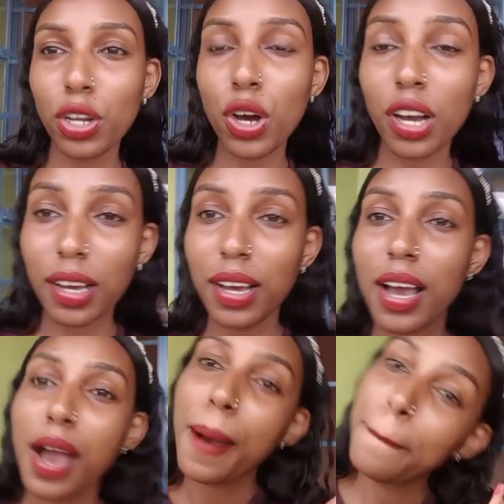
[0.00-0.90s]
vlog,
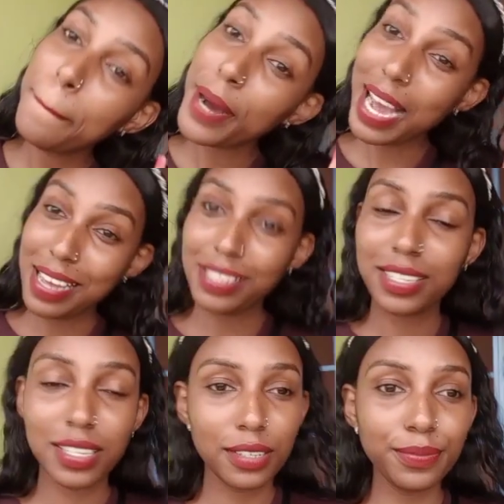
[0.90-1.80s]

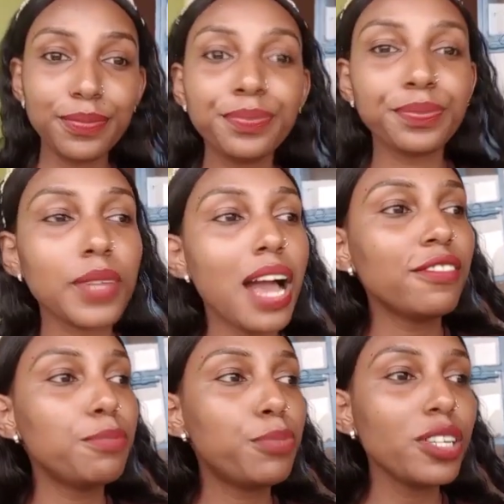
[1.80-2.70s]
but
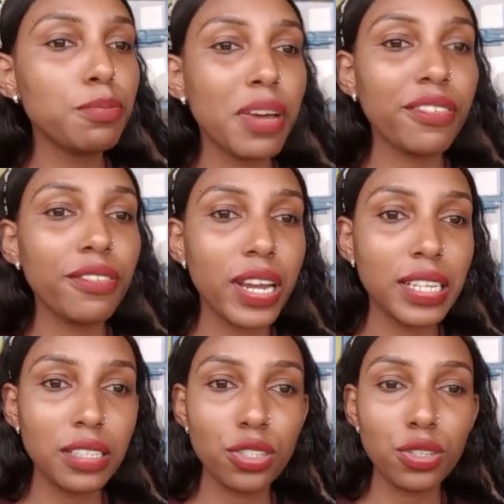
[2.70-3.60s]
I've brought my
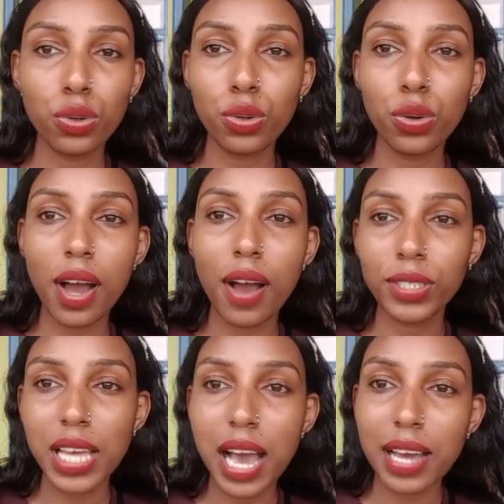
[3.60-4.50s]
friend to
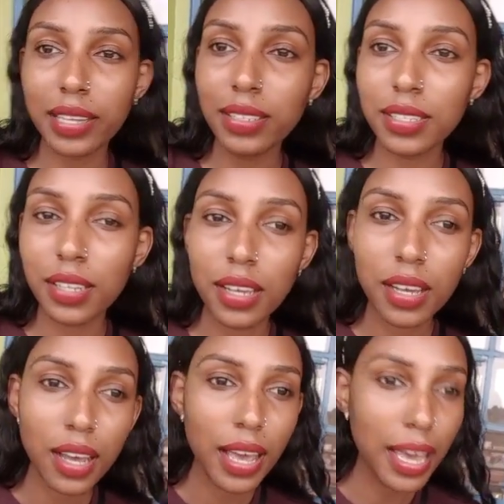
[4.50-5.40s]
house hunt,
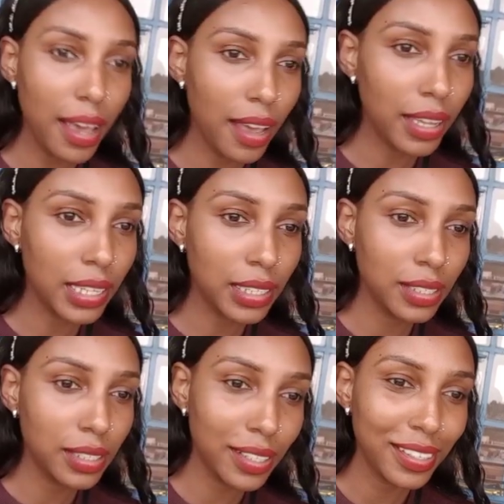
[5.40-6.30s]

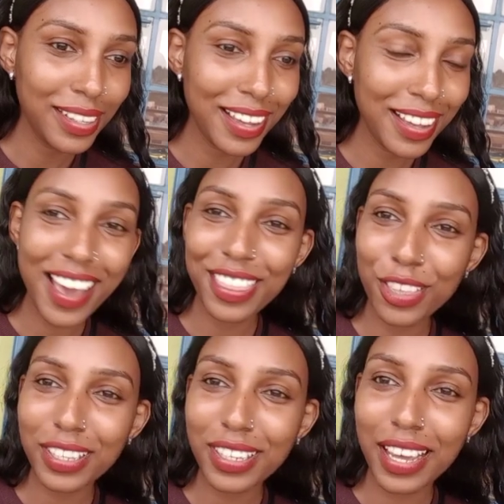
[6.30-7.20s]
and I
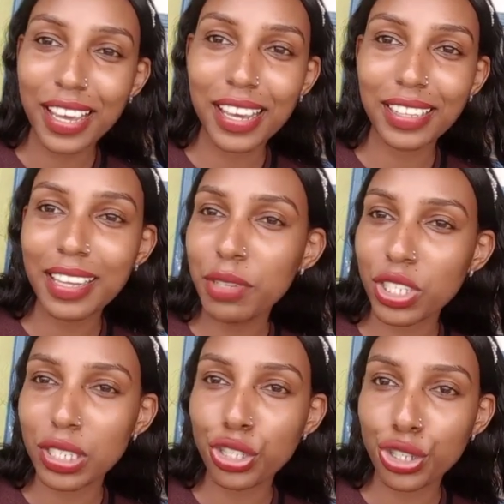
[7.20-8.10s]
thought, like, let me
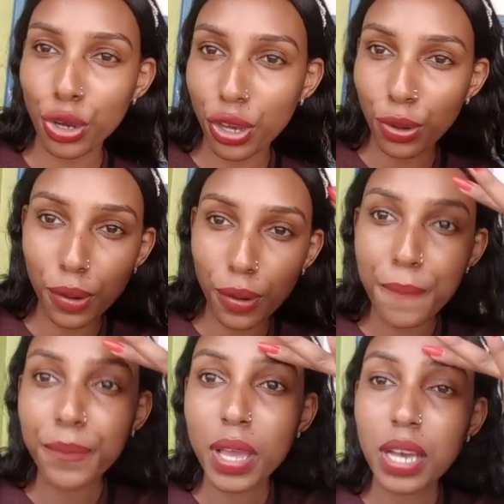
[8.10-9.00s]
just show you.
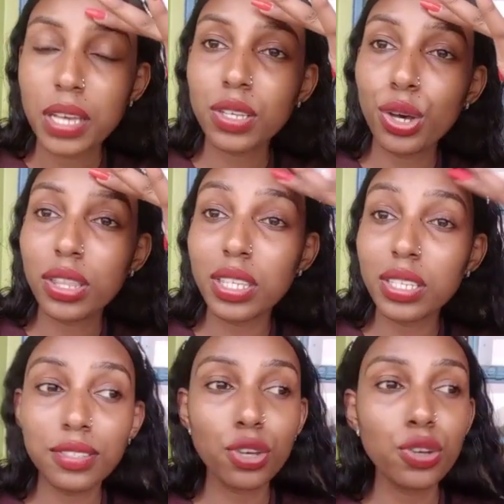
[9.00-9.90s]
So
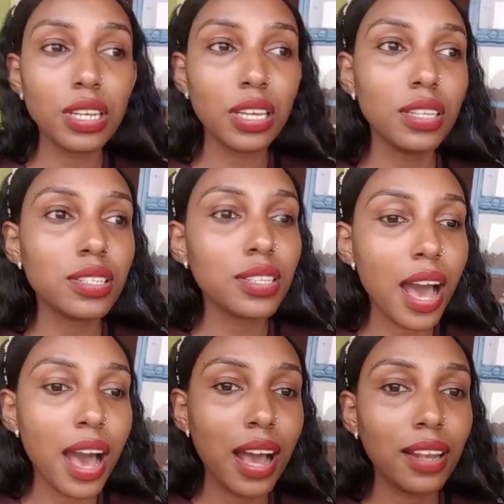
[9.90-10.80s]
these units
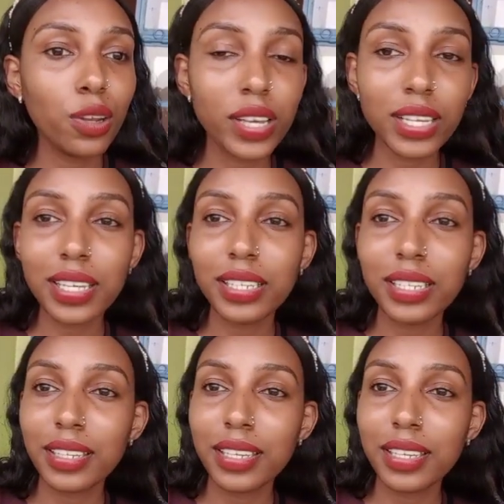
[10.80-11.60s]
are located in